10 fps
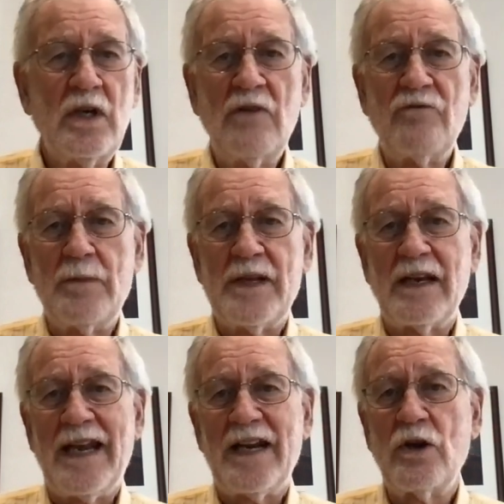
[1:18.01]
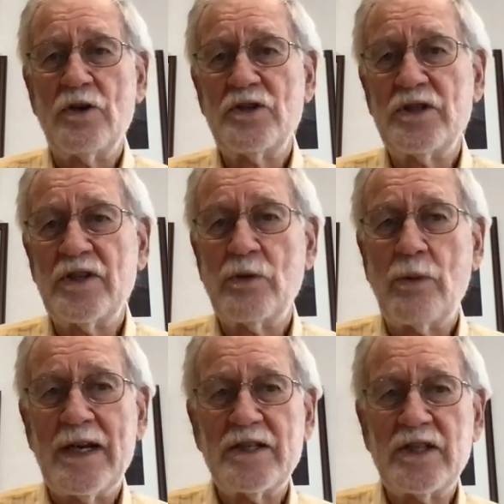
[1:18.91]
from the Atlantic Ocean to the
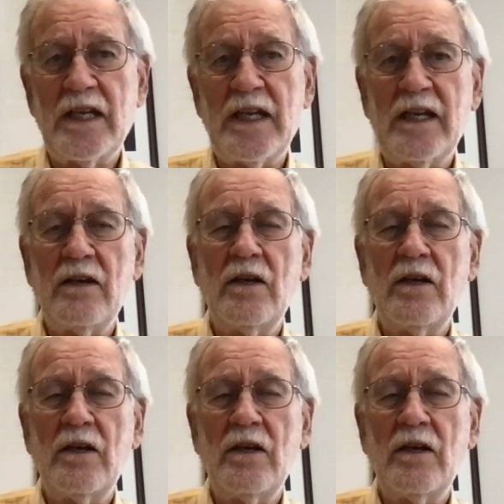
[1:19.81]
Red Sea,